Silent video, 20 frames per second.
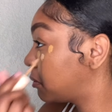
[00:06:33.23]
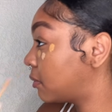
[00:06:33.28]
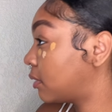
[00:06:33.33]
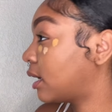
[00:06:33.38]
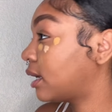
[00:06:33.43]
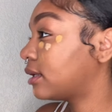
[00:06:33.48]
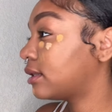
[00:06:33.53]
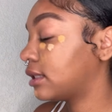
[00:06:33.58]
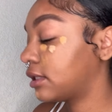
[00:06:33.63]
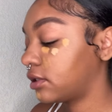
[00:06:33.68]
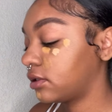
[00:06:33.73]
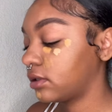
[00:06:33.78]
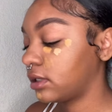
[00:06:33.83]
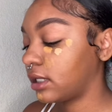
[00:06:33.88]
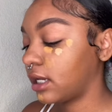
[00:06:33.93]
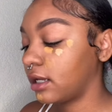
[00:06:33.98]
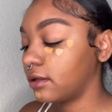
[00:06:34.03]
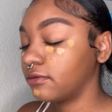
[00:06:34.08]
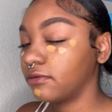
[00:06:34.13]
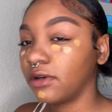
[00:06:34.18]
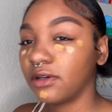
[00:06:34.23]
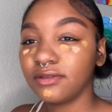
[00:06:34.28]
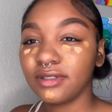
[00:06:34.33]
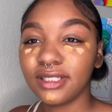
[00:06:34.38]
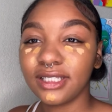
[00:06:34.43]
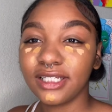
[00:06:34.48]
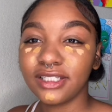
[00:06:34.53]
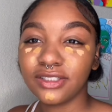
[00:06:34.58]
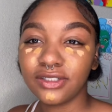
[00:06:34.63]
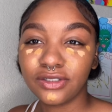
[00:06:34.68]
I literally got involved in
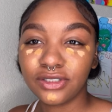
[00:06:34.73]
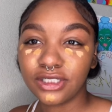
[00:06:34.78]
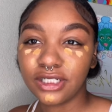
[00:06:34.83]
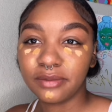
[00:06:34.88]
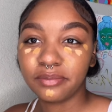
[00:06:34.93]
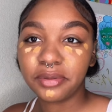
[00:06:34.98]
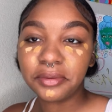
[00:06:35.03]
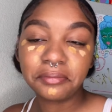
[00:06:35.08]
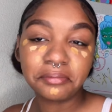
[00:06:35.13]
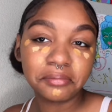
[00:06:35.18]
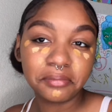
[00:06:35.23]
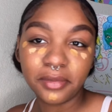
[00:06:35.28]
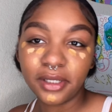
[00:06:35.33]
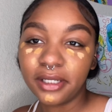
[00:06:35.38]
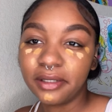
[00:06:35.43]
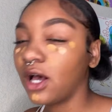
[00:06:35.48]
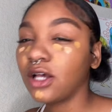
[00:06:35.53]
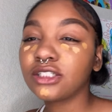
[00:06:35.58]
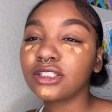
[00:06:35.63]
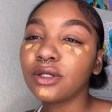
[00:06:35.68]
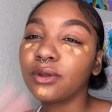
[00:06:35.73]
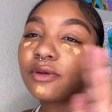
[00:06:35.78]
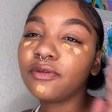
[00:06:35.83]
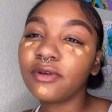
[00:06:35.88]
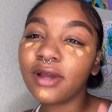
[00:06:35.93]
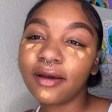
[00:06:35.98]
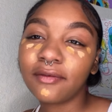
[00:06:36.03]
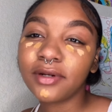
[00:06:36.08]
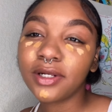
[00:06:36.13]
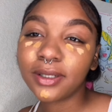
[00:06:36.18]
the internship. But also, if you
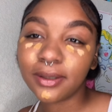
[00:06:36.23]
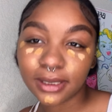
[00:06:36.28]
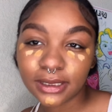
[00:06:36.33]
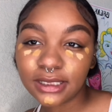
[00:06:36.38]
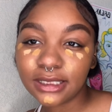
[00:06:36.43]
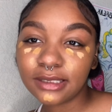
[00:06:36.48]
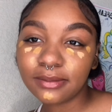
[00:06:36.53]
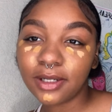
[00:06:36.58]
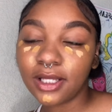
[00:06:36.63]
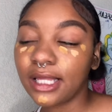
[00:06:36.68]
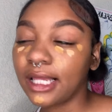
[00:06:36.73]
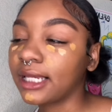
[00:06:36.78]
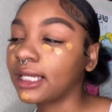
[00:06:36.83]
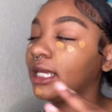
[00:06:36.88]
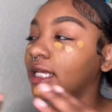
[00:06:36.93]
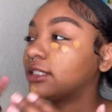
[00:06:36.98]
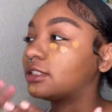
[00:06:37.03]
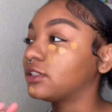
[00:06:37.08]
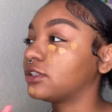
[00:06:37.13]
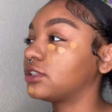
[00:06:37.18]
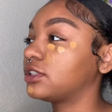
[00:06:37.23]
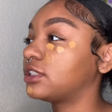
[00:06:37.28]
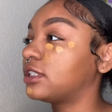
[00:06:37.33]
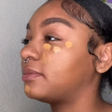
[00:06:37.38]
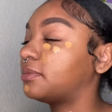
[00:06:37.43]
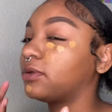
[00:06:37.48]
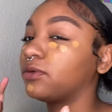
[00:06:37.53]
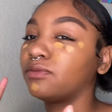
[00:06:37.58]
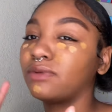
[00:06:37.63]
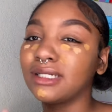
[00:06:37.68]
have any questions about like internship
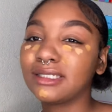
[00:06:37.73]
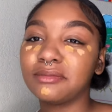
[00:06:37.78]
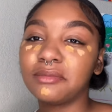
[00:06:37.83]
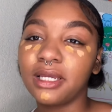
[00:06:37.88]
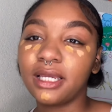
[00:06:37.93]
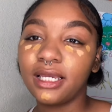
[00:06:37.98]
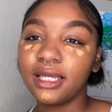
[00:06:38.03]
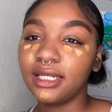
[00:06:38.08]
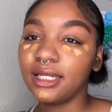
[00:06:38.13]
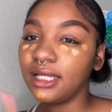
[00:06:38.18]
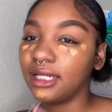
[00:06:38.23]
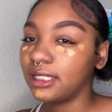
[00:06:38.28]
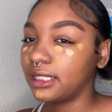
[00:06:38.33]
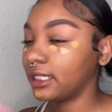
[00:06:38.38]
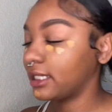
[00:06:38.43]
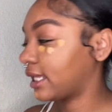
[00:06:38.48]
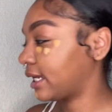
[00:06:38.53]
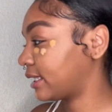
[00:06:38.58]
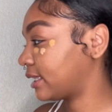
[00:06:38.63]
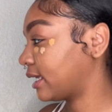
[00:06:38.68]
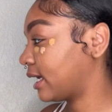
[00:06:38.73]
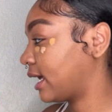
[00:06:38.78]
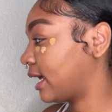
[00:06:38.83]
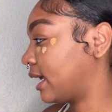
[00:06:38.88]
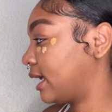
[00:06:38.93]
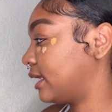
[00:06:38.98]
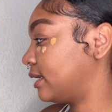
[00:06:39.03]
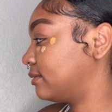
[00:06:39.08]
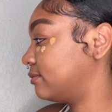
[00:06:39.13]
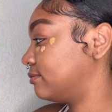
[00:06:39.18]
and resume and anything like
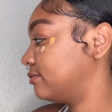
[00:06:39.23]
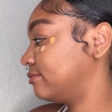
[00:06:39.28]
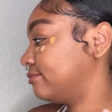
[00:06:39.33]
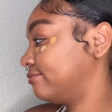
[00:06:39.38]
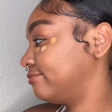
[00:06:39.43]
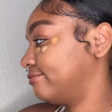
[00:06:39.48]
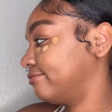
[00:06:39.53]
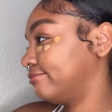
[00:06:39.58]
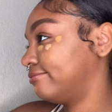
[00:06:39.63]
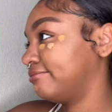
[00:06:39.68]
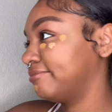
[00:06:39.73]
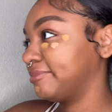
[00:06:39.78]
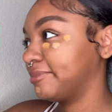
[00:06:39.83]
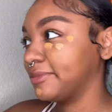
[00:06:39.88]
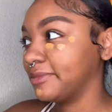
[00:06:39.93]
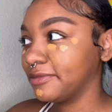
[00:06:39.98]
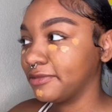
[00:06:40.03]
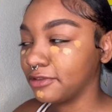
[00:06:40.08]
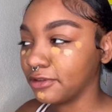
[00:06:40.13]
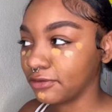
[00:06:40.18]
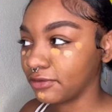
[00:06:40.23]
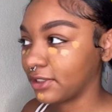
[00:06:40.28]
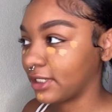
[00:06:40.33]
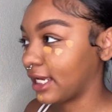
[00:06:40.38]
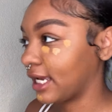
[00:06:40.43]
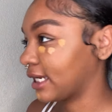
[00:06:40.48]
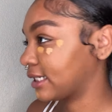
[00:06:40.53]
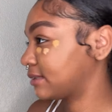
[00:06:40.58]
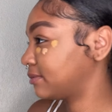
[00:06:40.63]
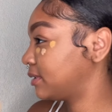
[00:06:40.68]
that, feel free to
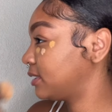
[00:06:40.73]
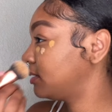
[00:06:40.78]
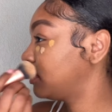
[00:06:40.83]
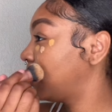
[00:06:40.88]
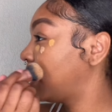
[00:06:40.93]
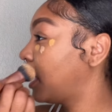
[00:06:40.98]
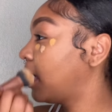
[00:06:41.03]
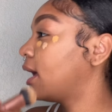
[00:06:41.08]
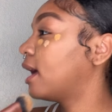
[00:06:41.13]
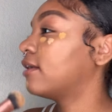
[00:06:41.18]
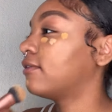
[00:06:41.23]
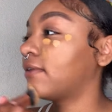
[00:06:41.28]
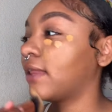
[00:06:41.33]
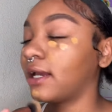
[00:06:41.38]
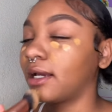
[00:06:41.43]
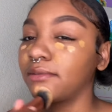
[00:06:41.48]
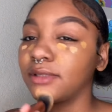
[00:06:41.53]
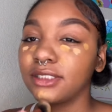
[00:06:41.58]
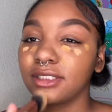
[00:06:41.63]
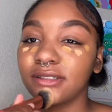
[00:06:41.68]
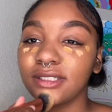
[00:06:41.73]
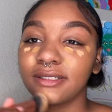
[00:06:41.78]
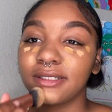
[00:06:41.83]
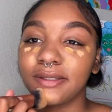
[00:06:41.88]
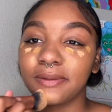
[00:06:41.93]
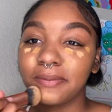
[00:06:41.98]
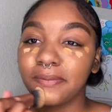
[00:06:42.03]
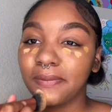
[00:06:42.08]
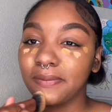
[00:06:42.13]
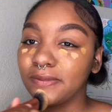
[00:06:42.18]
ask me. I feel like I'm just
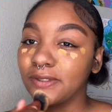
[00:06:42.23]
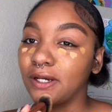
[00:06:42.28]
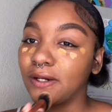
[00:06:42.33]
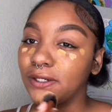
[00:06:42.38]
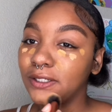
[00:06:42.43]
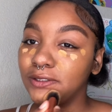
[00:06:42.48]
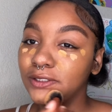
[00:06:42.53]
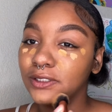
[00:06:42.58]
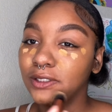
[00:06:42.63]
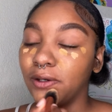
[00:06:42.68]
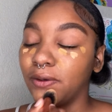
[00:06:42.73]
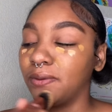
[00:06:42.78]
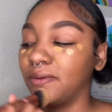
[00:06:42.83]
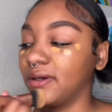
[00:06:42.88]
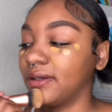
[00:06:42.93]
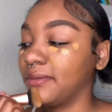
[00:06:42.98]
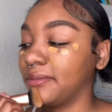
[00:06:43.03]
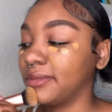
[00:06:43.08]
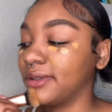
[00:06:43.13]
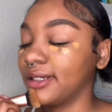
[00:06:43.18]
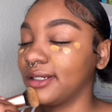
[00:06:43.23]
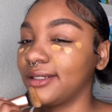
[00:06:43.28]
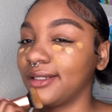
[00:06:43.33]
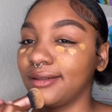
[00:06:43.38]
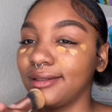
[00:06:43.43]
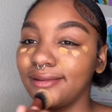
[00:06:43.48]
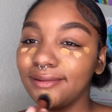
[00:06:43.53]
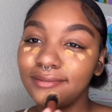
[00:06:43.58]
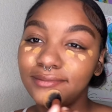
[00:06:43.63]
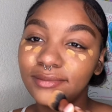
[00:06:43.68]
talking to no one, but
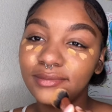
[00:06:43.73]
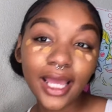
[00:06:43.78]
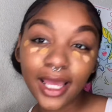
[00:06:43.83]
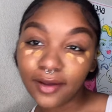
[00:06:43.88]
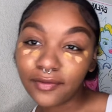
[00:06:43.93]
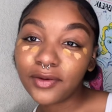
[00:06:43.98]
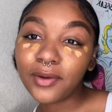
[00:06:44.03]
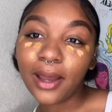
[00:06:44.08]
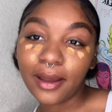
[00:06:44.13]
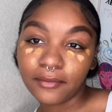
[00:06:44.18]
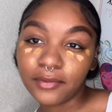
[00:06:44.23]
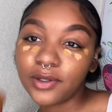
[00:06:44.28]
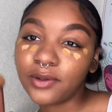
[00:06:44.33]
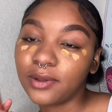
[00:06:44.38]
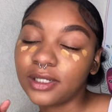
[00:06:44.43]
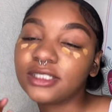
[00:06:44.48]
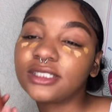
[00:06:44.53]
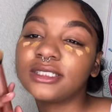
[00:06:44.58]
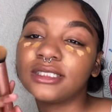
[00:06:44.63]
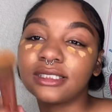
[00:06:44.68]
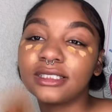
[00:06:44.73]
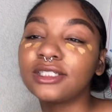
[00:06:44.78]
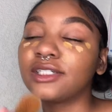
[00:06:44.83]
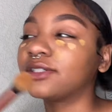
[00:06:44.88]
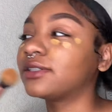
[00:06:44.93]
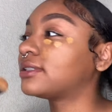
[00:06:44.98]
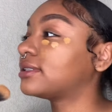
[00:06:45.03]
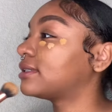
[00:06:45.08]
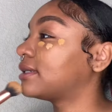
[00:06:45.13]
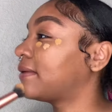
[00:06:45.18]
if you have any questions,
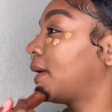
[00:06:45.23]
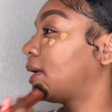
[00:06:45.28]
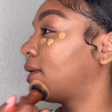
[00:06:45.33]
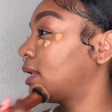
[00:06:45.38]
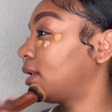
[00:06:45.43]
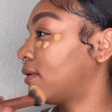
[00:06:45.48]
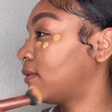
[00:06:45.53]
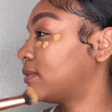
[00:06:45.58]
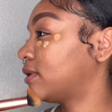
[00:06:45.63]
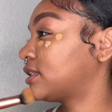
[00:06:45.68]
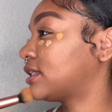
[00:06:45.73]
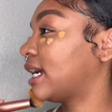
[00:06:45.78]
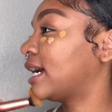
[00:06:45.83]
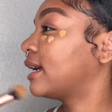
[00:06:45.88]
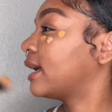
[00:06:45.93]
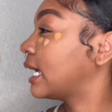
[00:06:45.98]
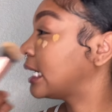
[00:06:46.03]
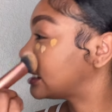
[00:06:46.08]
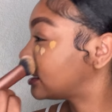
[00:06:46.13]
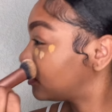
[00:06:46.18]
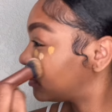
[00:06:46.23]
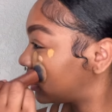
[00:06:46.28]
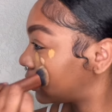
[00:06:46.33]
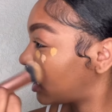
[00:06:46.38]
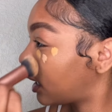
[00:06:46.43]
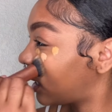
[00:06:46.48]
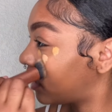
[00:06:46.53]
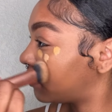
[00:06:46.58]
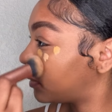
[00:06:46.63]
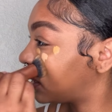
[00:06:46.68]
seriously, don't be shy. Ask them in the
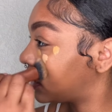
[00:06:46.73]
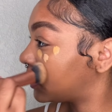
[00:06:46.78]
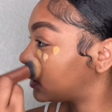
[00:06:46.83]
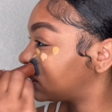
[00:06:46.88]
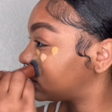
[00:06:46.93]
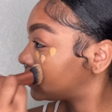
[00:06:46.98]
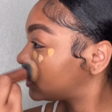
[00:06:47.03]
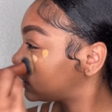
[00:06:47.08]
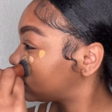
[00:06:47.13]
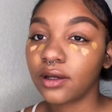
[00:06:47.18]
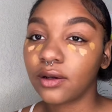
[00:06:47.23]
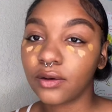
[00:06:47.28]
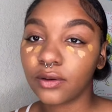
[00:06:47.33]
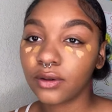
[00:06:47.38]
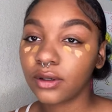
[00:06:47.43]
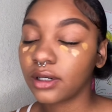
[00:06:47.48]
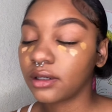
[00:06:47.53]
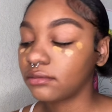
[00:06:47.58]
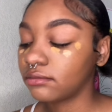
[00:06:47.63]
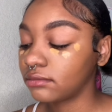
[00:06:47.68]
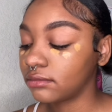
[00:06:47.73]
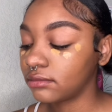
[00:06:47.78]
comments or